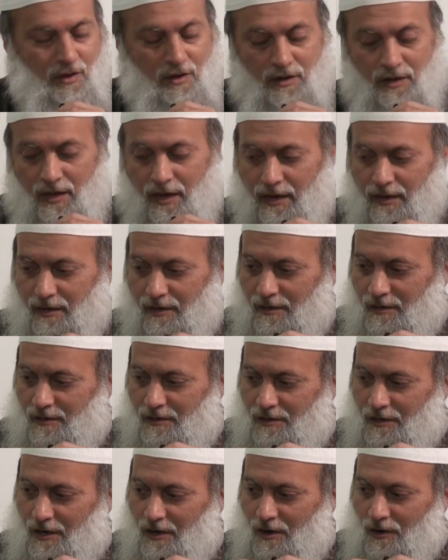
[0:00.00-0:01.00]
And yet,
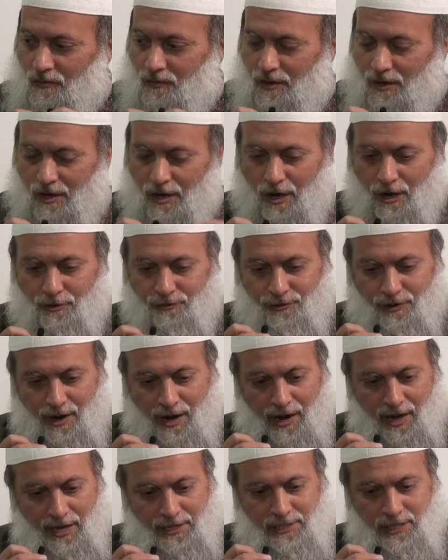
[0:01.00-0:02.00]
you know, we go for
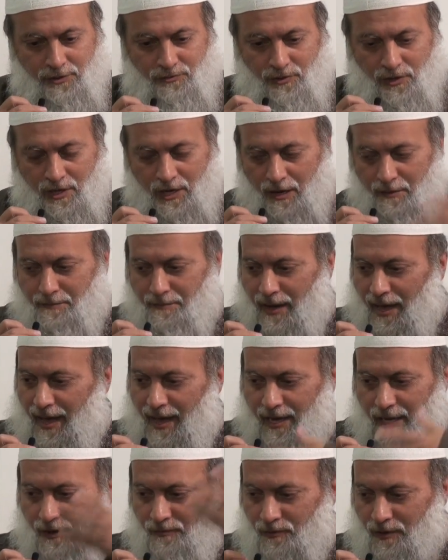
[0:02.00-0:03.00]
Hajj and we come
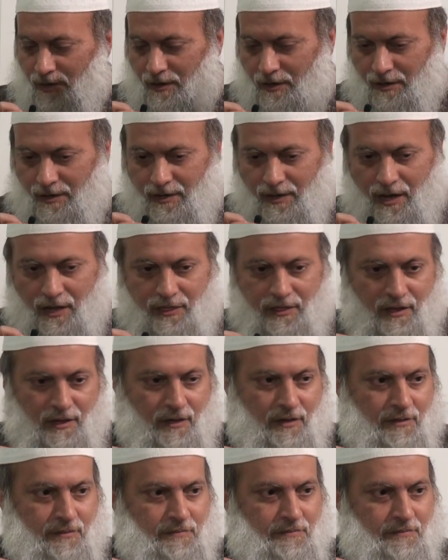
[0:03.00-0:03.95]
back and we learn nothing.